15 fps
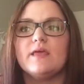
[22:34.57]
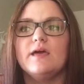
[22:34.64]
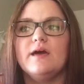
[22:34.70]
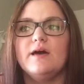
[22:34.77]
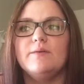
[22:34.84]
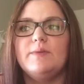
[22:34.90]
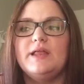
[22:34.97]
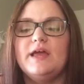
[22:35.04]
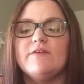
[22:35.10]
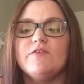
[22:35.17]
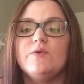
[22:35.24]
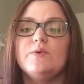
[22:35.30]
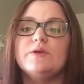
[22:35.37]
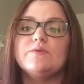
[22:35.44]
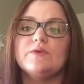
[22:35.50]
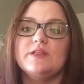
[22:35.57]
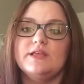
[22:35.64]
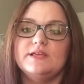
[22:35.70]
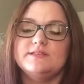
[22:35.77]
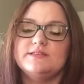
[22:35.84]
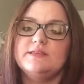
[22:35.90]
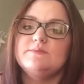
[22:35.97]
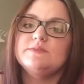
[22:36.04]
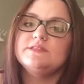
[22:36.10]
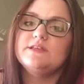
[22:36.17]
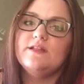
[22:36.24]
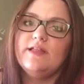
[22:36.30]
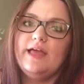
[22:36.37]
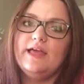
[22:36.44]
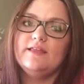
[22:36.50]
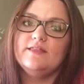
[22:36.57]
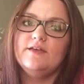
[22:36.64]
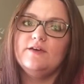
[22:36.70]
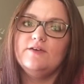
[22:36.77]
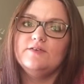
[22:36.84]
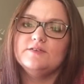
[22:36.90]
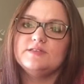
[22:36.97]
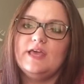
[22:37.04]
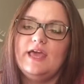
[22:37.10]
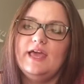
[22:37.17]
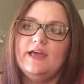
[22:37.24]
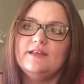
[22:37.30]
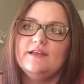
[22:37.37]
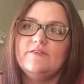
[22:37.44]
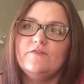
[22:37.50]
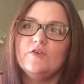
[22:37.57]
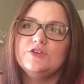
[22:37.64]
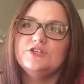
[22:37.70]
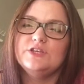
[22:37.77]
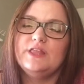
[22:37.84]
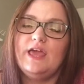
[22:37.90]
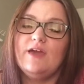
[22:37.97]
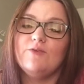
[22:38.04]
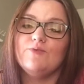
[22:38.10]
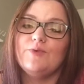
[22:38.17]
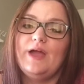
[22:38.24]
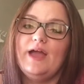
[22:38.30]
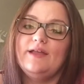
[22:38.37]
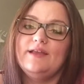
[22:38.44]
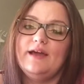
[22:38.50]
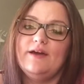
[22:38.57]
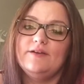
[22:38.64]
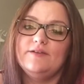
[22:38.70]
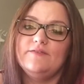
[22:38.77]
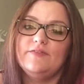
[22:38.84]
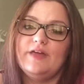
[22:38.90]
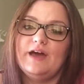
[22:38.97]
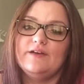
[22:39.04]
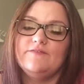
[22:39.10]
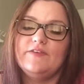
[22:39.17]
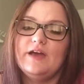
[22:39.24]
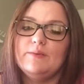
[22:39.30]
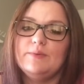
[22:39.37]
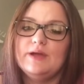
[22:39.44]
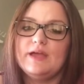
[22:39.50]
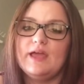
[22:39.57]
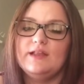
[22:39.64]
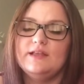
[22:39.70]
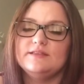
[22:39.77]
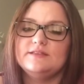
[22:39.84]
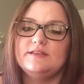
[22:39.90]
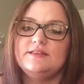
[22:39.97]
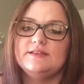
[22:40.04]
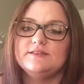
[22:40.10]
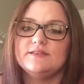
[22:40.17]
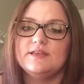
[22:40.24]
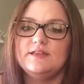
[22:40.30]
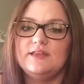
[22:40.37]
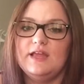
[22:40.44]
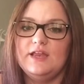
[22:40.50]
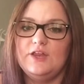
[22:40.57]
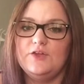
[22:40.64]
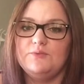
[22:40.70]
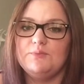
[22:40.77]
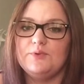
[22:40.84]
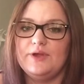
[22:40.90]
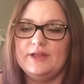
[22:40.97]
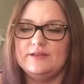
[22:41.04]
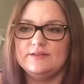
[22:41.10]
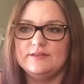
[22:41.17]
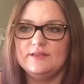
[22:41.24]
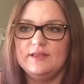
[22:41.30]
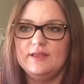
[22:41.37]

and everyone really seems to like those. And unfortunately I ran out of that fabric and it's a discontinued print.